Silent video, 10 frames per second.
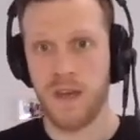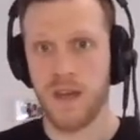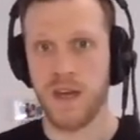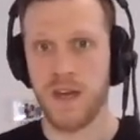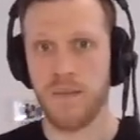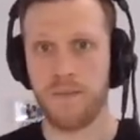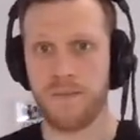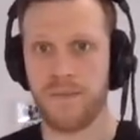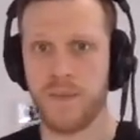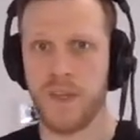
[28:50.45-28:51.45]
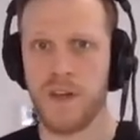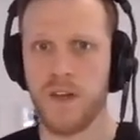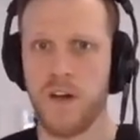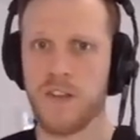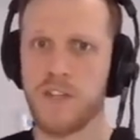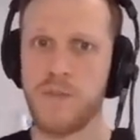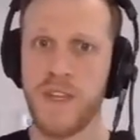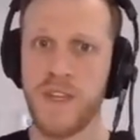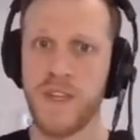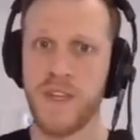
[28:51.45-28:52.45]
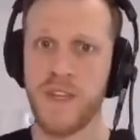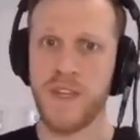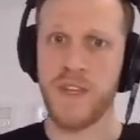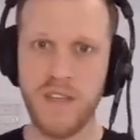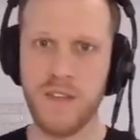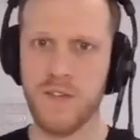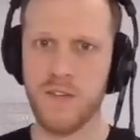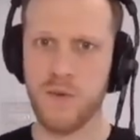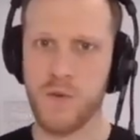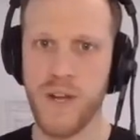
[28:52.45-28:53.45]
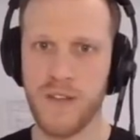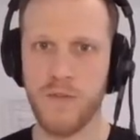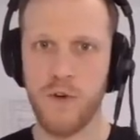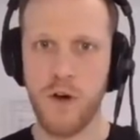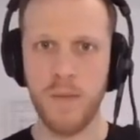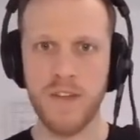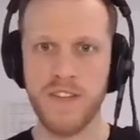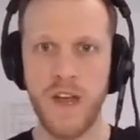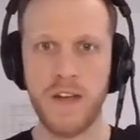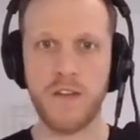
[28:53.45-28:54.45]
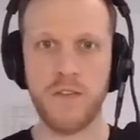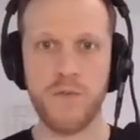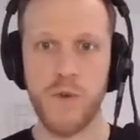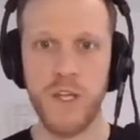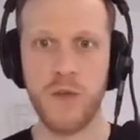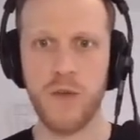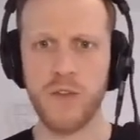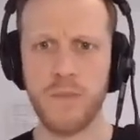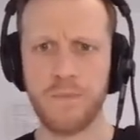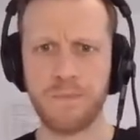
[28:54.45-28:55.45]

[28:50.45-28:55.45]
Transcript: Um, on the specification end, so the quite formal side of reuse,